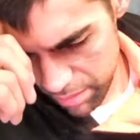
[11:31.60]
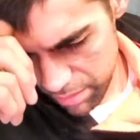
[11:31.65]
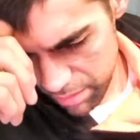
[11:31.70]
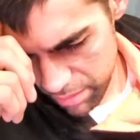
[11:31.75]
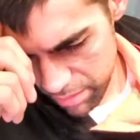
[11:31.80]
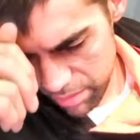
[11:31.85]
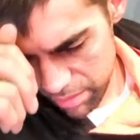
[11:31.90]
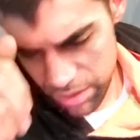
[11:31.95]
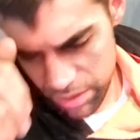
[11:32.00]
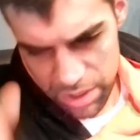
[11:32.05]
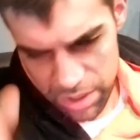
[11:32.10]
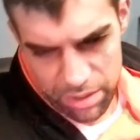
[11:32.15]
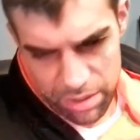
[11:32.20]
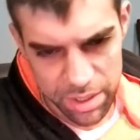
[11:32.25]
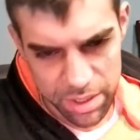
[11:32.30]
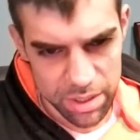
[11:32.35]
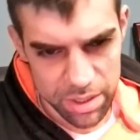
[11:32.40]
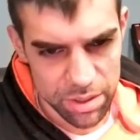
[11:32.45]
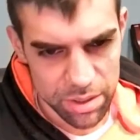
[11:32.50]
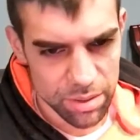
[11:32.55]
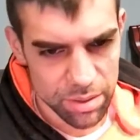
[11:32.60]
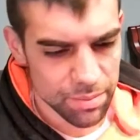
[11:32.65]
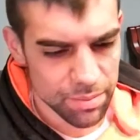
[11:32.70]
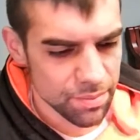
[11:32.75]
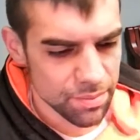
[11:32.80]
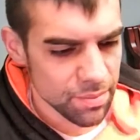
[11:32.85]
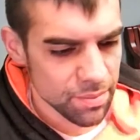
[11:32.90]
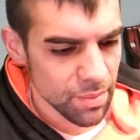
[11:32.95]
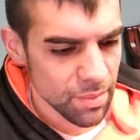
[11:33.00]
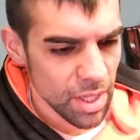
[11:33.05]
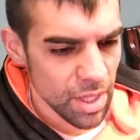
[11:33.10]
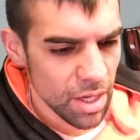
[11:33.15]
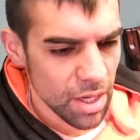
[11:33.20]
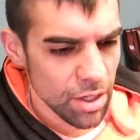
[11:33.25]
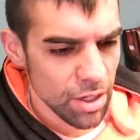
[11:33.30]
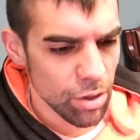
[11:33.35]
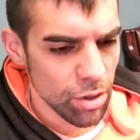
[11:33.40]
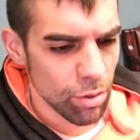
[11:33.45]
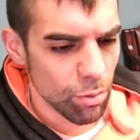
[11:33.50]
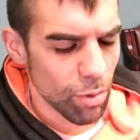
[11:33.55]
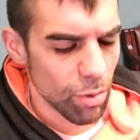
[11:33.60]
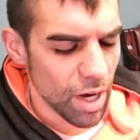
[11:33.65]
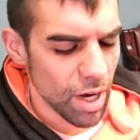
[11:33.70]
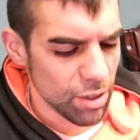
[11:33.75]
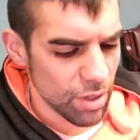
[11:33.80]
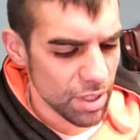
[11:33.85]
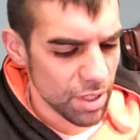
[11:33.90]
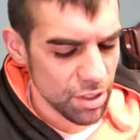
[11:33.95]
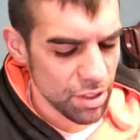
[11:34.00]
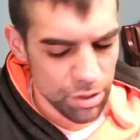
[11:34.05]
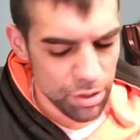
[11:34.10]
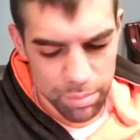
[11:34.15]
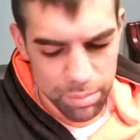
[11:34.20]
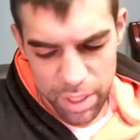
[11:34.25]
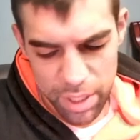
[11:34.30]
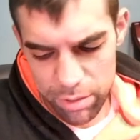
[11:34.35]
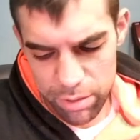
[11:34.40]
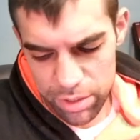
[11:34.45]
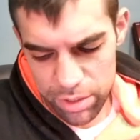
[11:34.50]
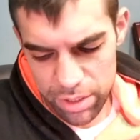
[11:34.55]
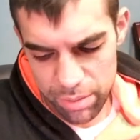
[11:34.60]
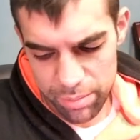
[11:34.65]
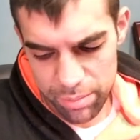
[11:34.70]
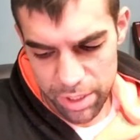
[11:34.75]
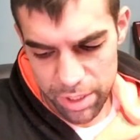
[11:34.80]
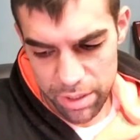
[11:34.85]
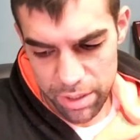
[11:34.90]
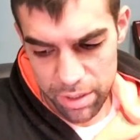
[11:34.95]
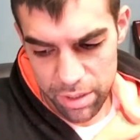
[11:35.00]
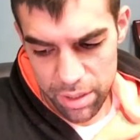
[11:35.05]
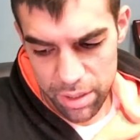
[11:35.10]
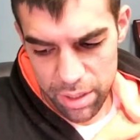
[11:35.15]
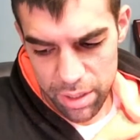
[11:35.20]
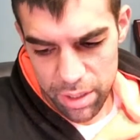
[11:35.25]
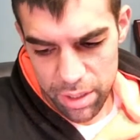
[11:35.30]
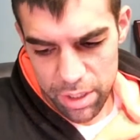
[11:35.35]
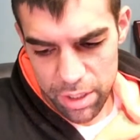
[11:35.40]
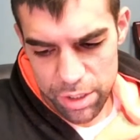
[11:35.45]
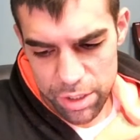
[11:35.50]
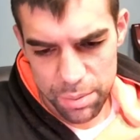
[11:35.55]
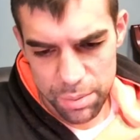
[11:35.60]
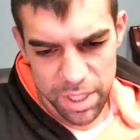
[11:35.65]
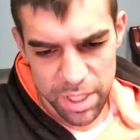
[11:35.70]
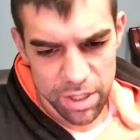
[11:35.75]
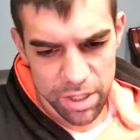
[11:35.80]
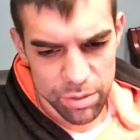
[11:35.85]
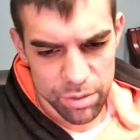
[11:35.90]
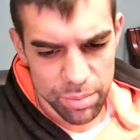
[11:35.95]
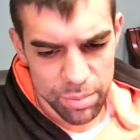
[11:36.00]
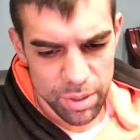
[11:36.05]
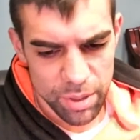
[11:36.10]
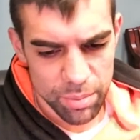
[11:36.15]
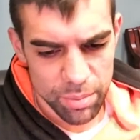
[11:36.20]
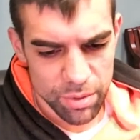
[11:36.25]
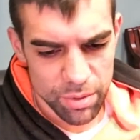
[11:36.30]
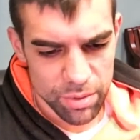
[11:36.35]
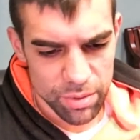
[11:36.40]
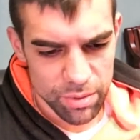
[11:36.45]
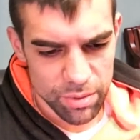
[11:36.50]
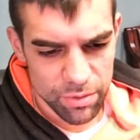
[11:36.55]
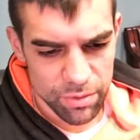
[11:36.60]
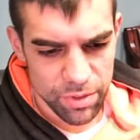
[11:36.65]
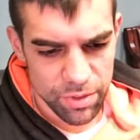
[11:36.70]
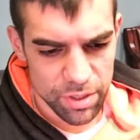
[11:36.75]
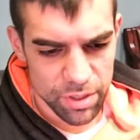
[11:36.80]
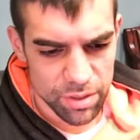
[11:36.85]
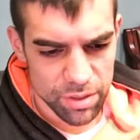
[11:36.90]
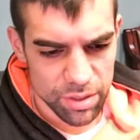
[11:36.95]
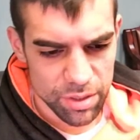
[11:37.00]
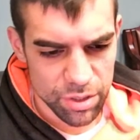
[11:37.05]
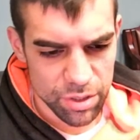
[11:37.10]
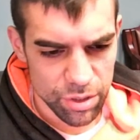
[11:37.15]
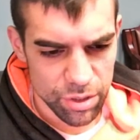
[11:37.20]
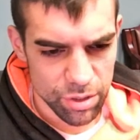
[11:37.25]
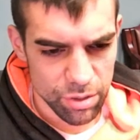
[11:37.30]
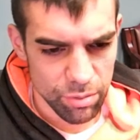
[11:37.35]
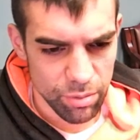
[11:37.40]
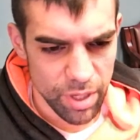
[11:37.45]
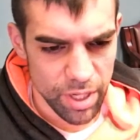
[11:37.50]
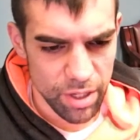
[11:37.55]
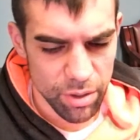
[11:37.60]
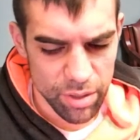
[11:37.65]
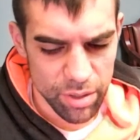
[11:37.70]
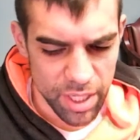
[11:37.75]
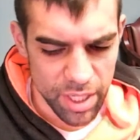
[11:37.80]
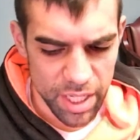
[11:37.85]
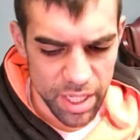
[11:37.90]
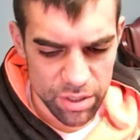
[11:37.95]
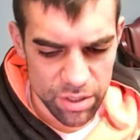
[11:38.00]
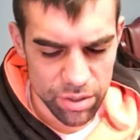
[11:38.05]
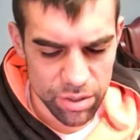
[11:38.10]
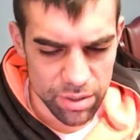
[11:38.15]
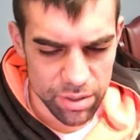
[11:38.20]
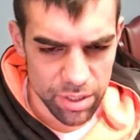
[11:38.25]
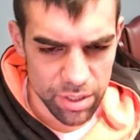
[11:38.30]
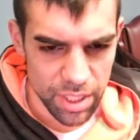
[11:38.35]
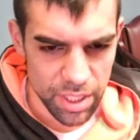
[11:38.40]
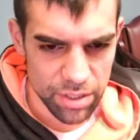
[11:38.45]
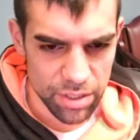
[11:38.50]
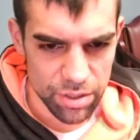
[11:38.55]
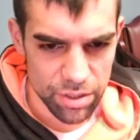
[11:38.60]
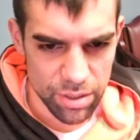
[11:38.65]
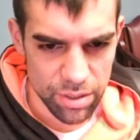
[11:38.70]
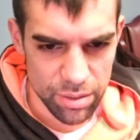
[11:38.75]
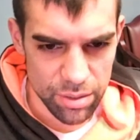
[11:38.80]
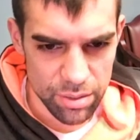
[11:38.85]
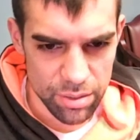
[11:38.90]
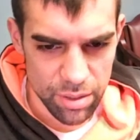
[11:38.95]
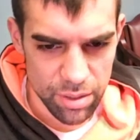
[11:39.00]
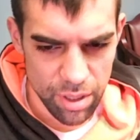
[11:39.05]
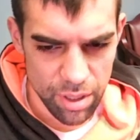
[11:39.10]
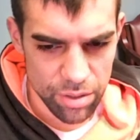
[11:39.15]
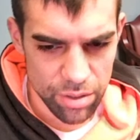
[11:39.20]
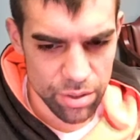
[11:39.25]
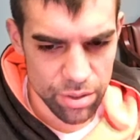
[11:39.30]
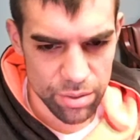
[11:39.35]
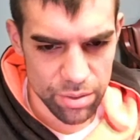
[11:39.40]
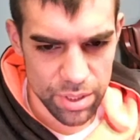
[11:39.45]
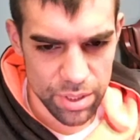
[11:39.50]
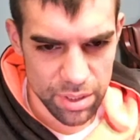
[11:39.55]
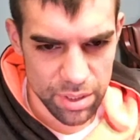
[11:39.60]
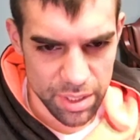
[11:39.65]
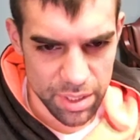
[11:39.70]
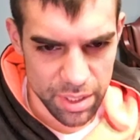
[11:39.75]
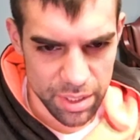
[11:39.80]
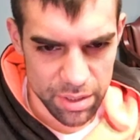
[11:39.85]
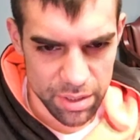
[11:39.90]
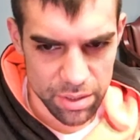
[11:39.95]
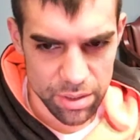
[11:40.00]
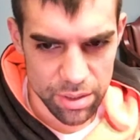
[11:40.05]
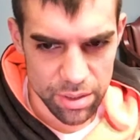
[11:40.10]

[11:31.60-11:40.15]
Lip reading: It's silliness. Why do I need to post something to make other people feel a certain way or to get certain attention? Also silliness.